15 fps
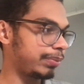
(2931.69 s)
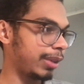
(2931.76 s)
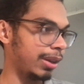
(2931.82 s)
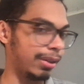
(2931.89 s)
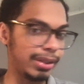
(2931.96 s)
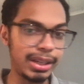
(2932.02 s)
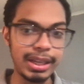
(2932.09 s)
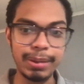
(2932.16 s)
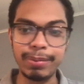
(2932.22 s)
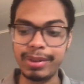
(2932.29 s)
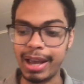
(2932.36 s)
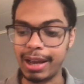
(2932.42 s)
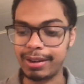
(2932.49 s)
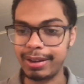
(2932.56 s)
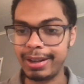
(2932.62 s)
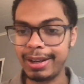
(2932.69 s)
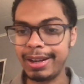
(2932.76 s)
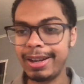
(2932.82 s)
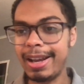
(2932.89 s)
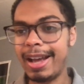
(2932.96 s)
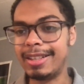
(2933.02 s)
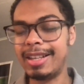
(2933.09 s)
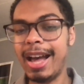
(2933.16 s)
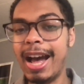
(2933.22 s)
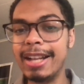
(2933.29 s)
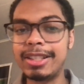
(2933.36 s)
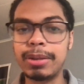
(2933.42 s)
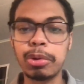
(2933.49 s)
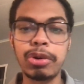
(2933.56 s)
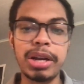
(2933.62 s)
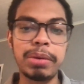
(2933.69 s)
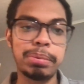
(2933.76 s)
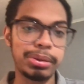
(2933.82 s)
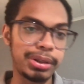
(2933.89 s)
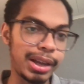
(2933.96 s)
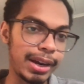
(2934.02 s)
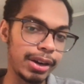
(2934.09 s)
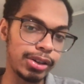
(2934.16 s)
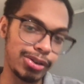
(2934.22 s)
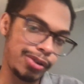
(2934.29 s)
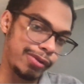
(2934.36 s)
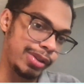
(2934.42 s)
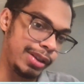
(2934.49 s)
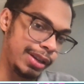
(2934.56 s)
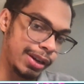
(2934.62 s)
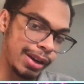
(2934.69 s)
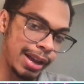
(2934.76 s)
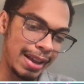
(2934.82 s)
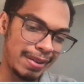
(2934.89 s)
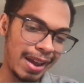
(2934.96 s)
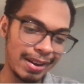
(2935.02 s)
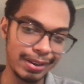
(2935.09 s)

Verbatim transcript: a team that has had some great players over the year, has had a